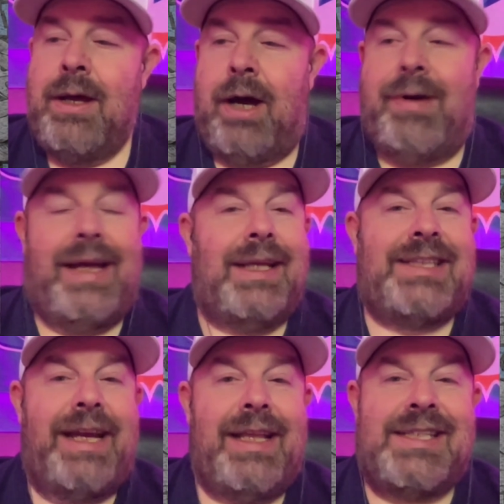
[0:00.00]
All right, let's
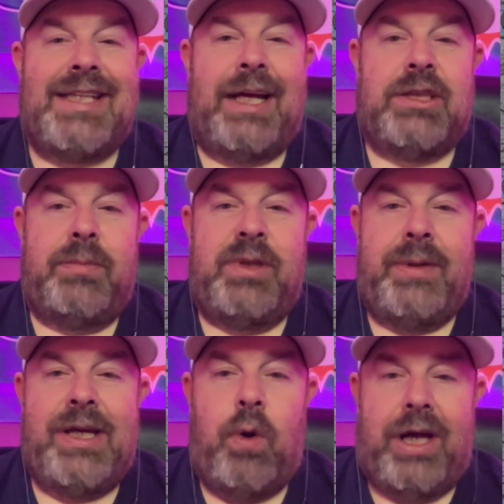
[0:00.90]
get into the selection
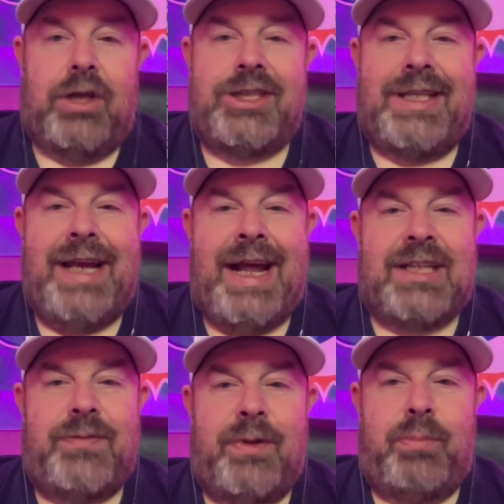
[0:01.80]
between the Oilers and the
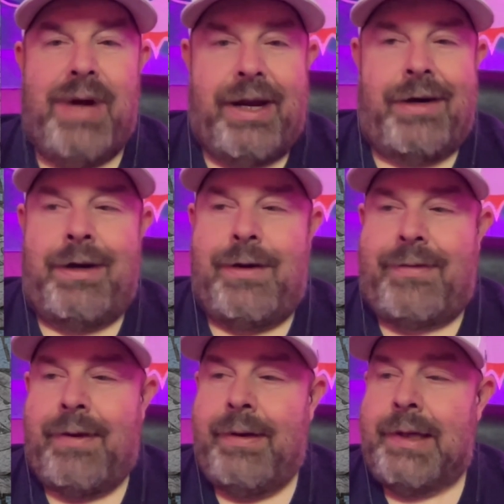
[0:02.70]
Nashville
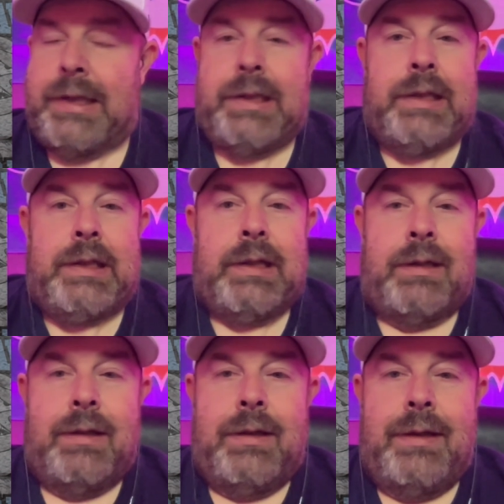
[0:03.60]
Predators.
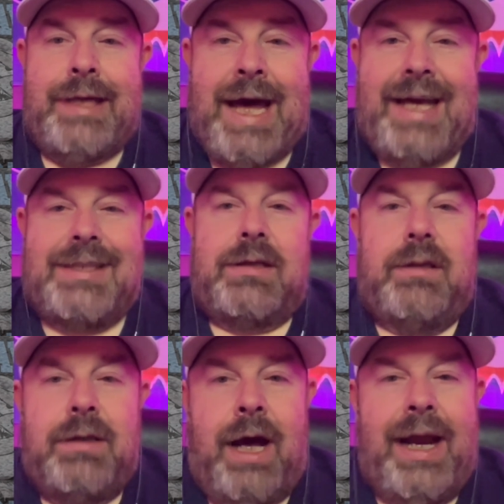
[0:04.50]
Yikes,
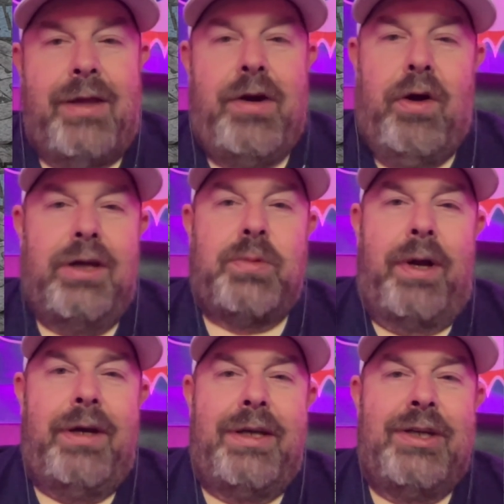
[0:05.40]
not how the Oilers
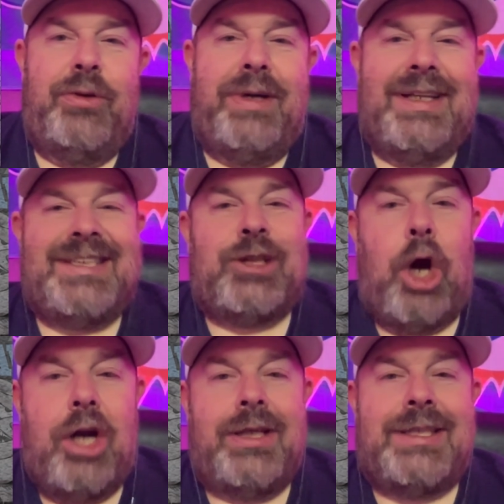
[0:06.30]
wanted to uh,
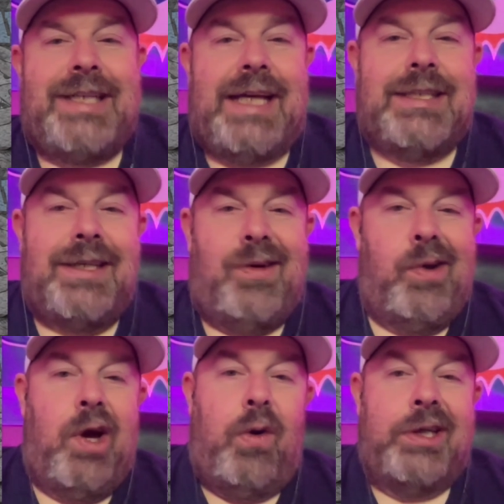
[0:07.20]
start the season,
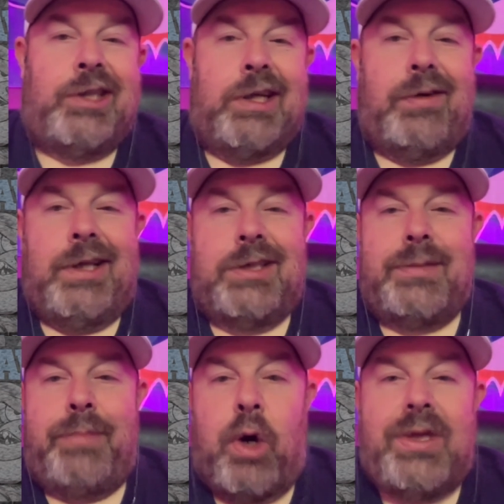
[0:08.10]
going oh and two and
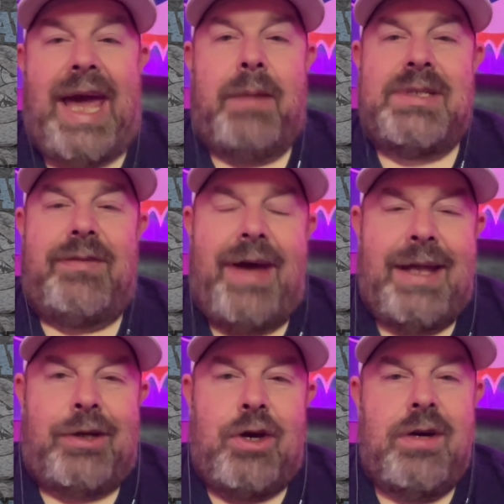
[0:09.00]
losing both games to
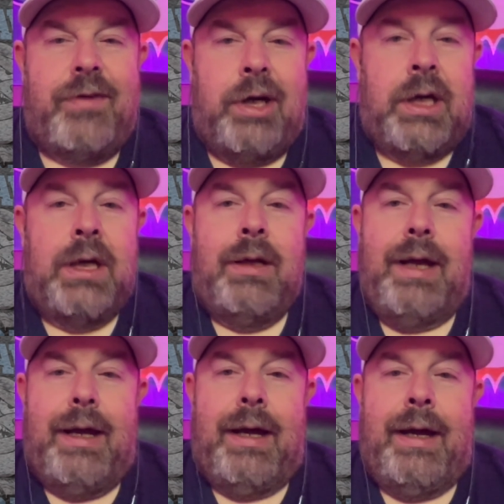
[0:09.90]
Vancouver.
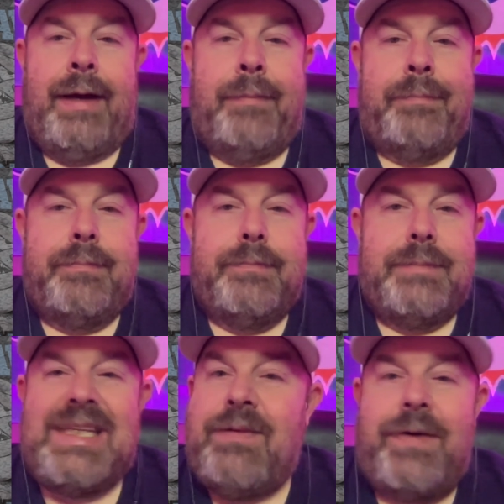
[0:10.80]
Um,
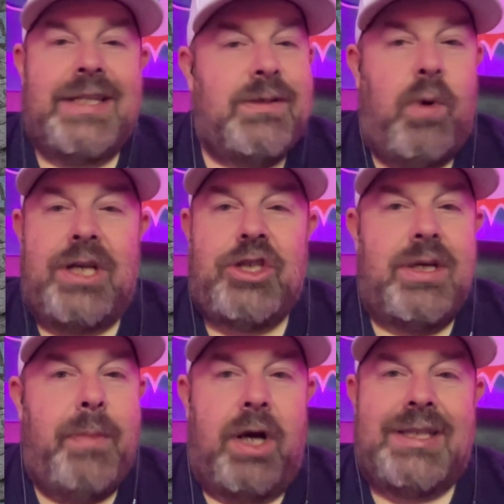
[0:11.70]
defense
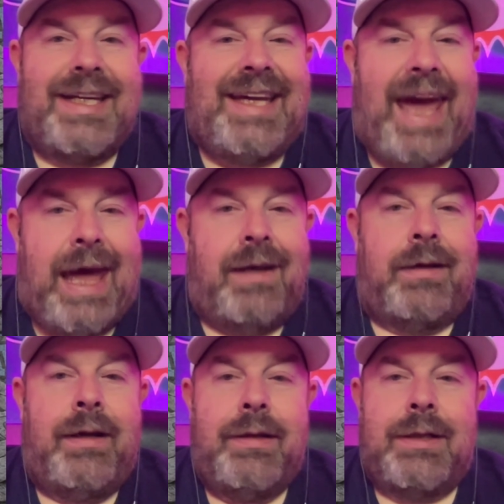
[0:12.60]
question marks
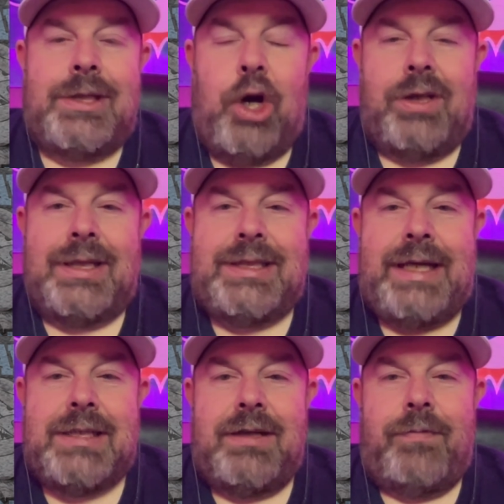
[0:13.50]
again to start the
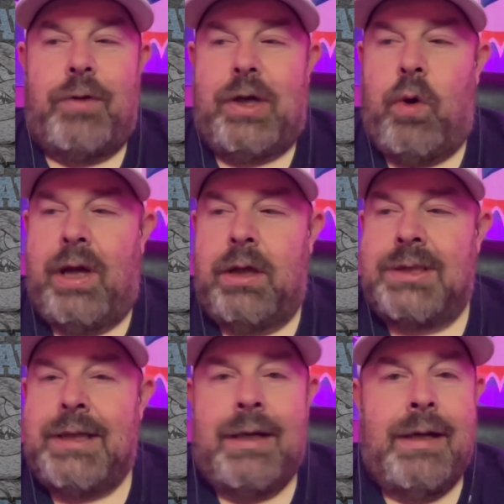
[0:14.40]
season for the
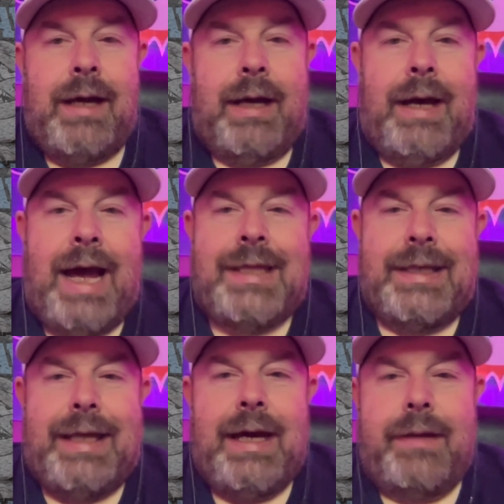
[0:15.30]
Oilers. Uh, I
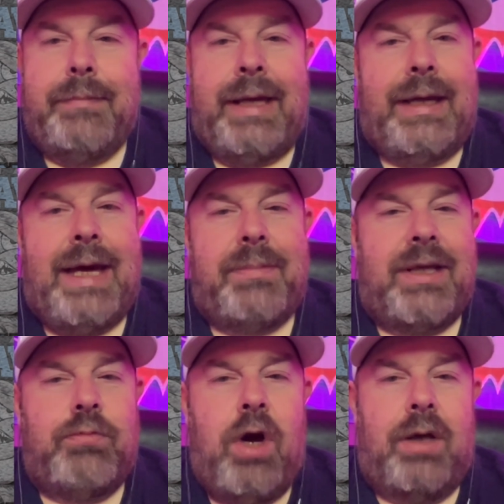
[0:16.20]
think they they kept
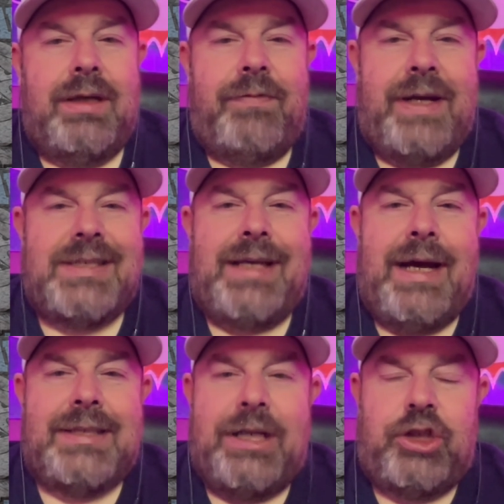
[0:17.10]
the wrong defense
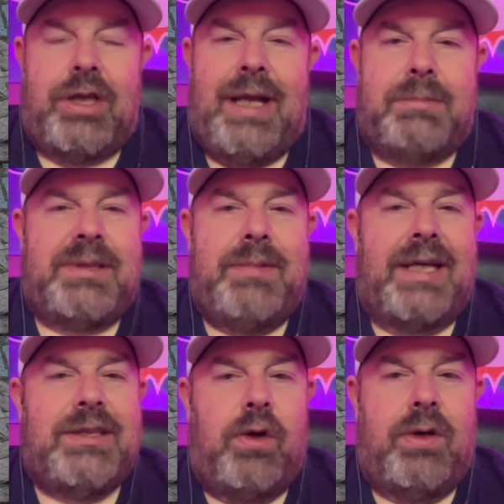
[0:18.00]
guys. They should have let some
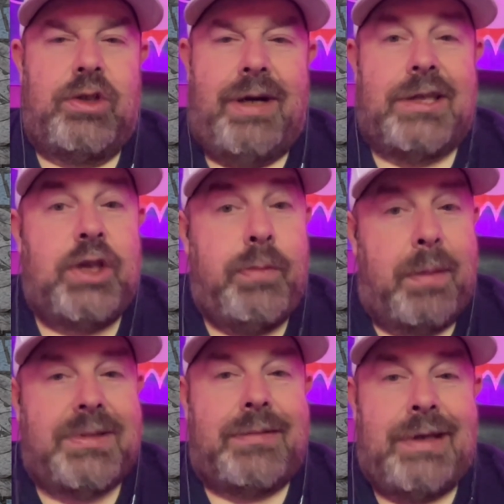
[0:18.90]
guys go and try to scoop
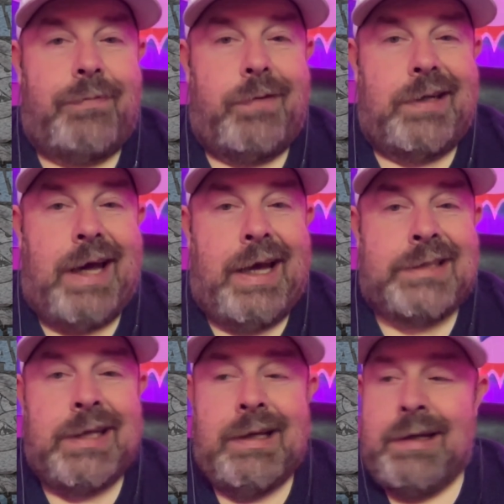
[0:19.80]
up some different
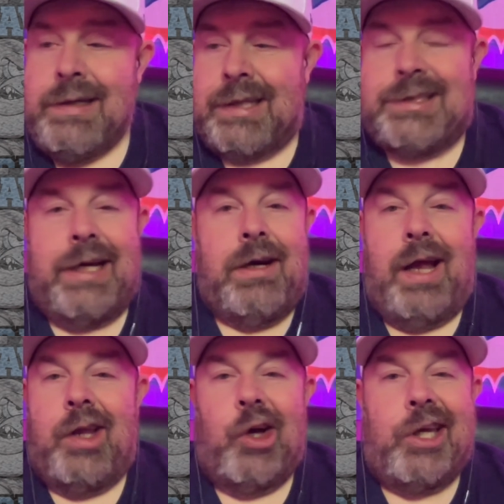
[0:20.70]
guys because they're
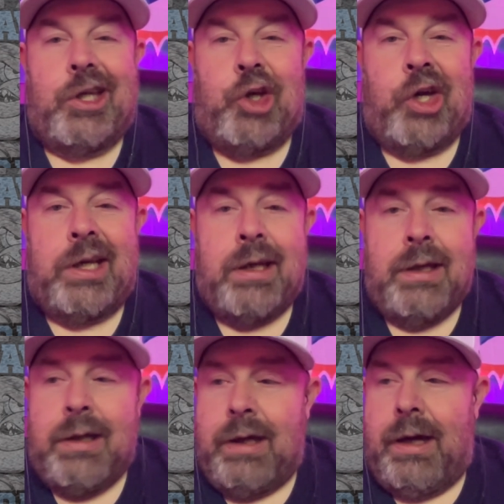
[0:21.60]
not looking good.
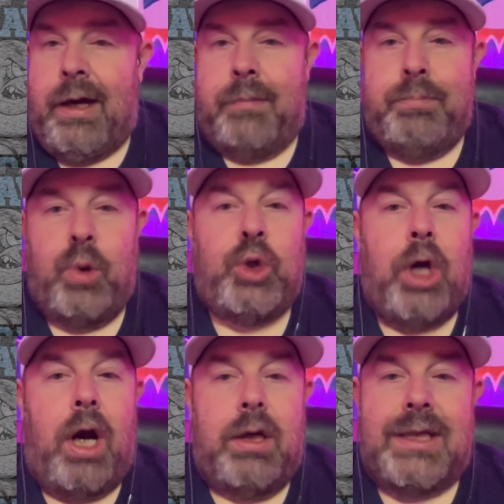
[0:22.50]
Um,
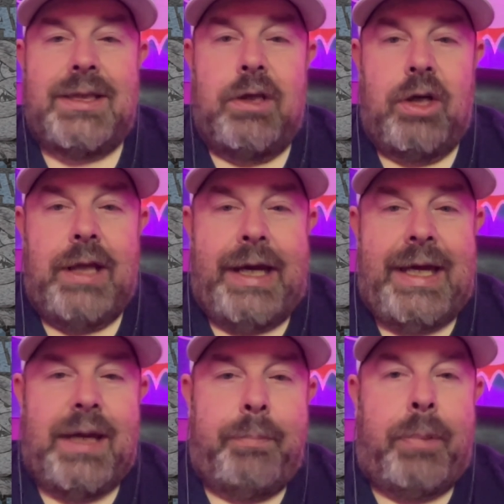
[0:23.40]
Bouchard doesn't look like
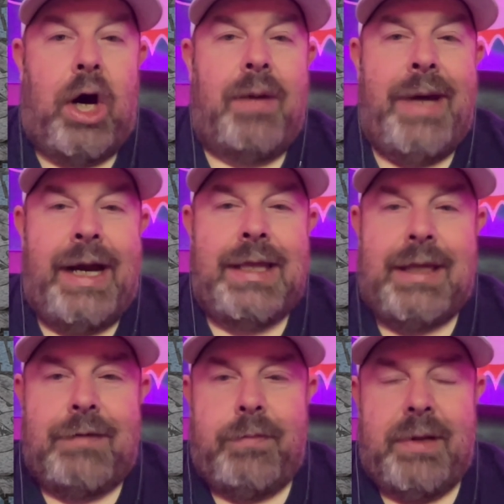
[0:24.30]
he can bomb
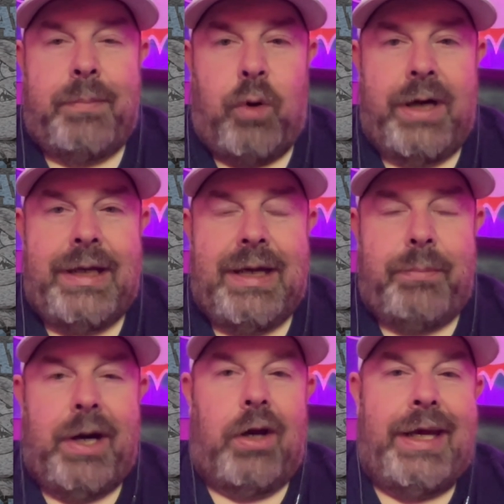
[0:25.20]
anything from the point. He can
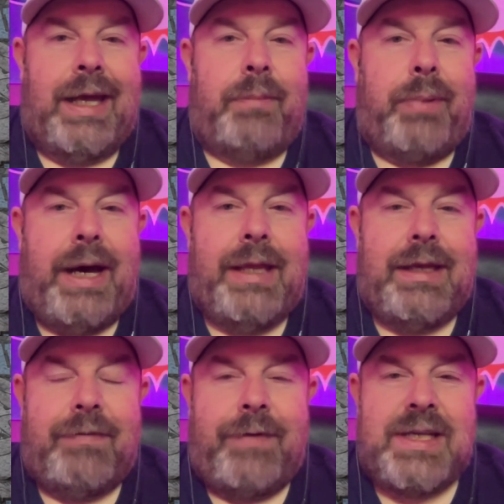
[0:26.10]
barely get it by
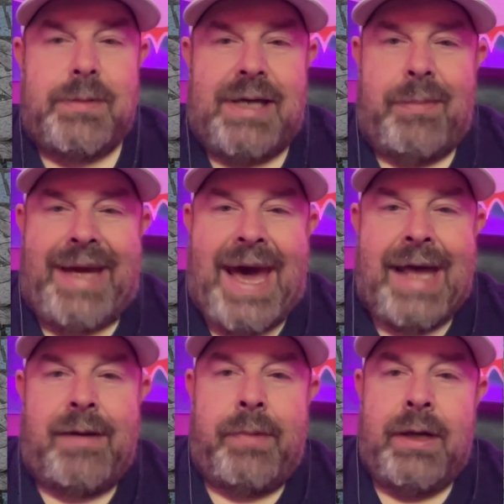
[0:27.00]
the defenseman coming
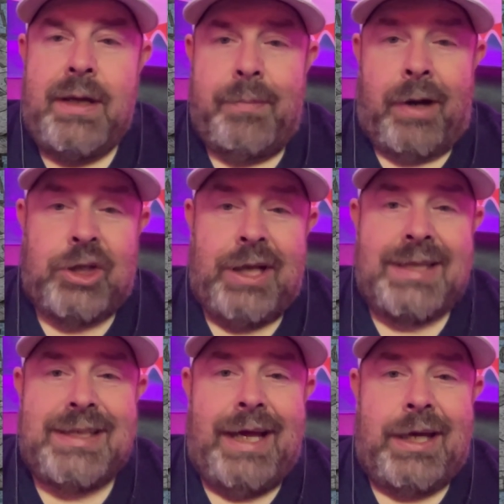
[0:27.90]
at him, much
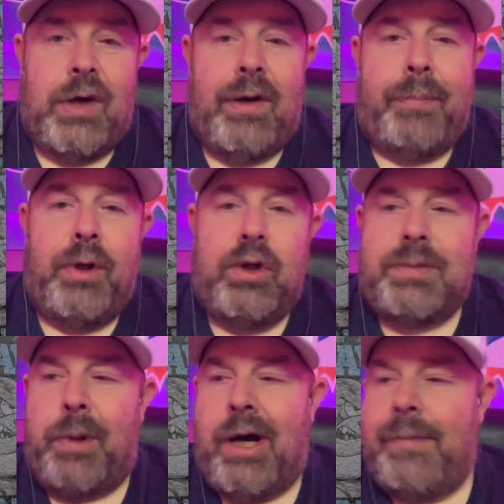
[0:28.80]
less let go a
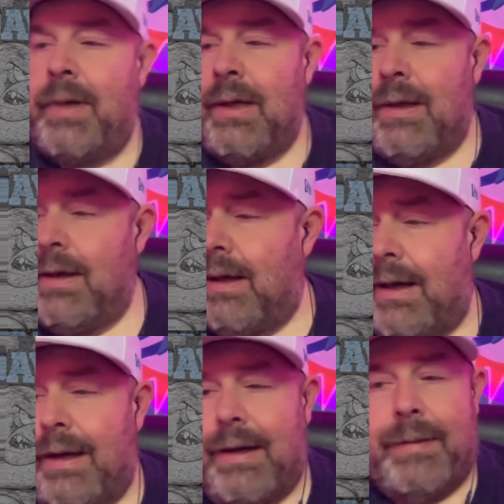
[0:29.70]
Bouch bomb.
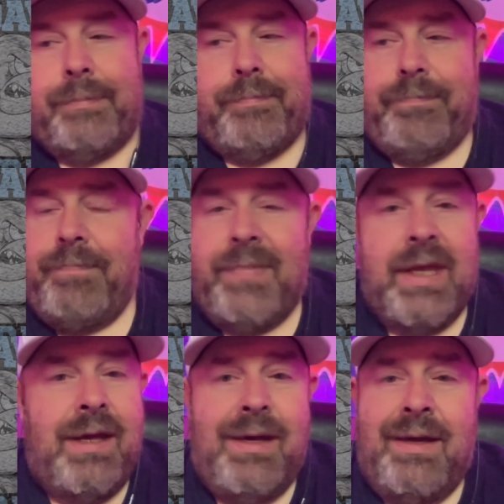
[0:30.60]
Uh -huh.
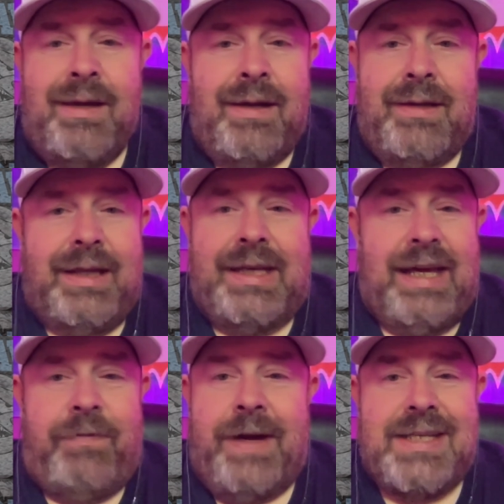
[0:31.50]
The
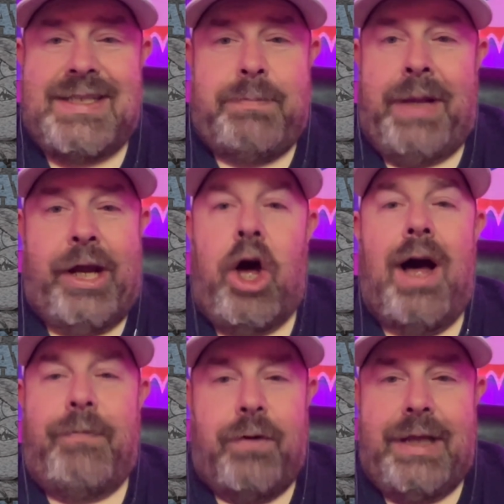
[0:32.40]
defense played
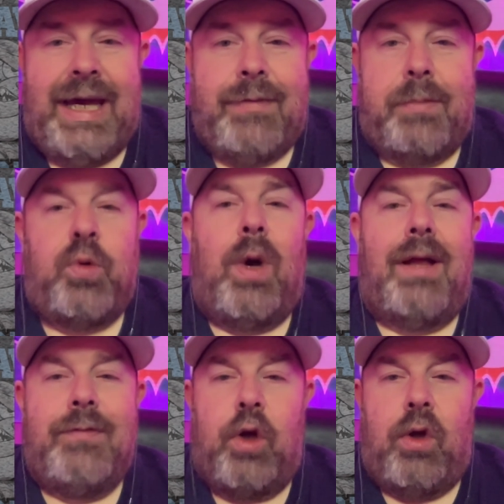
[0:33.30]
awful. They gave up
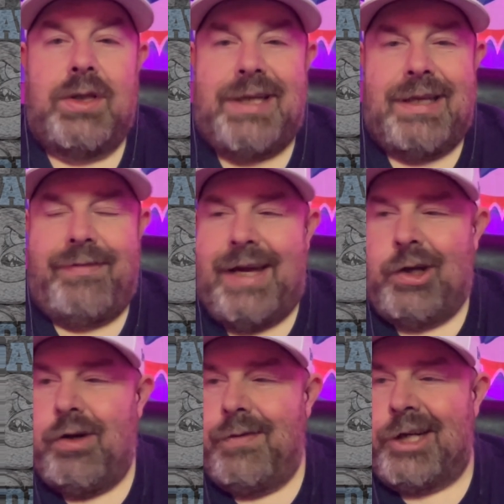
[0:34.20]
twelve goals to the
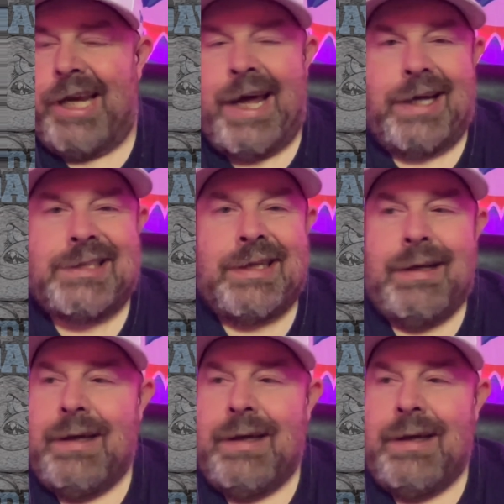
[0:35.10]
Vancouver Canucks.